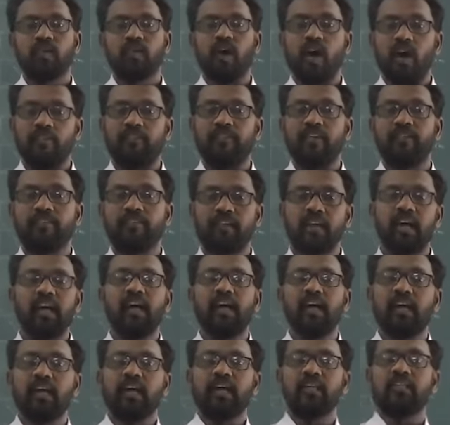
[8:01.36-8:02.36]
Half of the
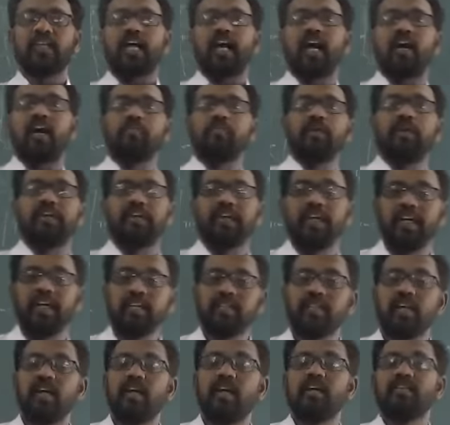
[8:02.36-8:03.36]
diameter
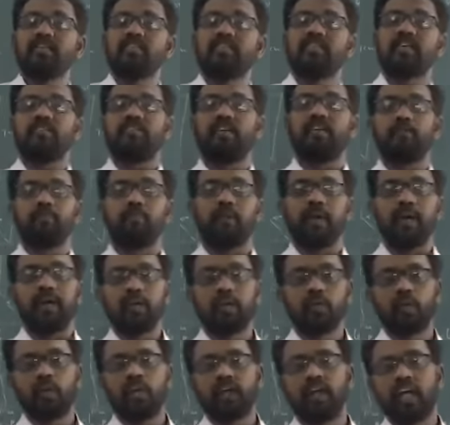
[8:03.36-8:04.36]
is
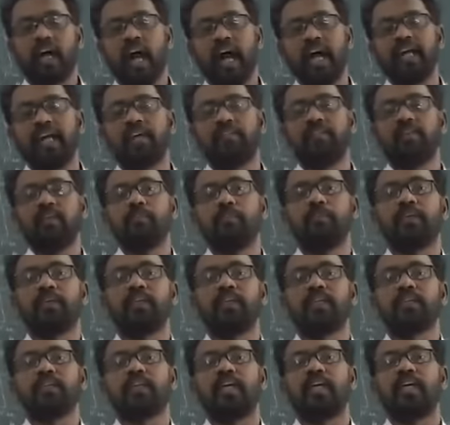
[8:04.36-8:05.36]
7/2, and the height will be
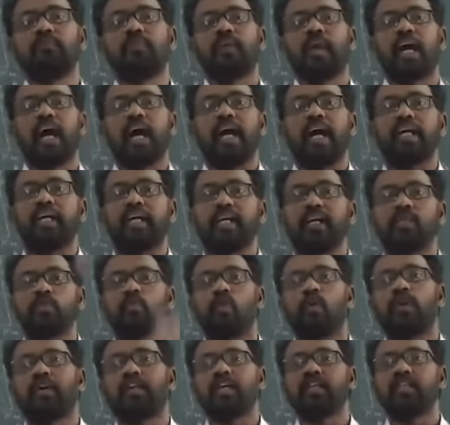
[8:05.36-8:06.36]
the same. The height is
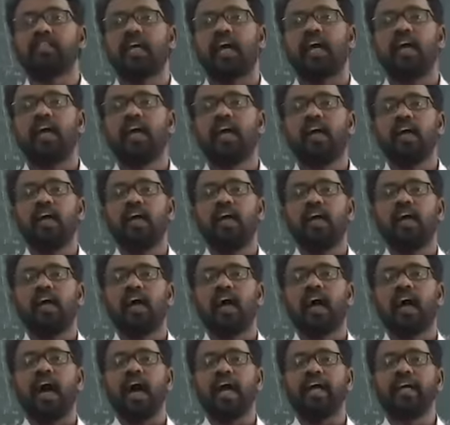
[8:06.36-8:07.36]
what is the
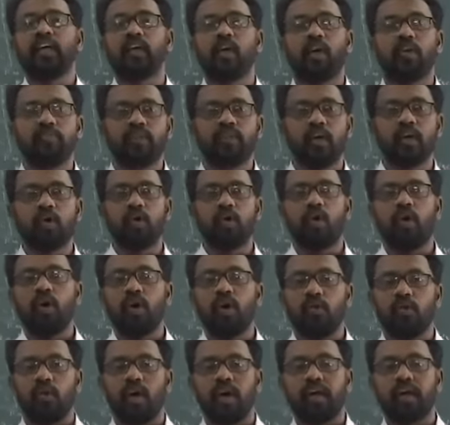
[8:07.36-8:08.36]
height of the
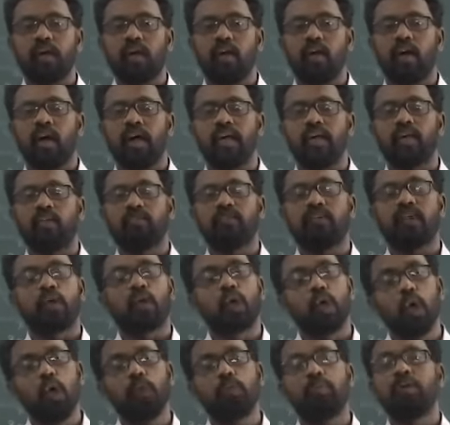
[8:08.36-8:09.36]
core, height of the
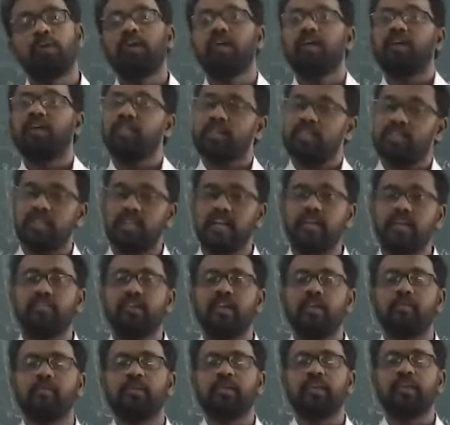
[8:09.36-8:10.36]
cube. The same
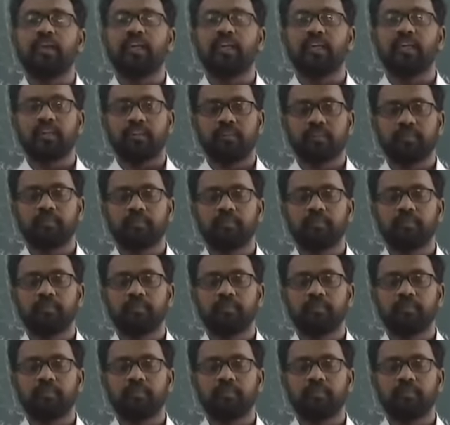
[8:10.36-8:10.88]
will be there.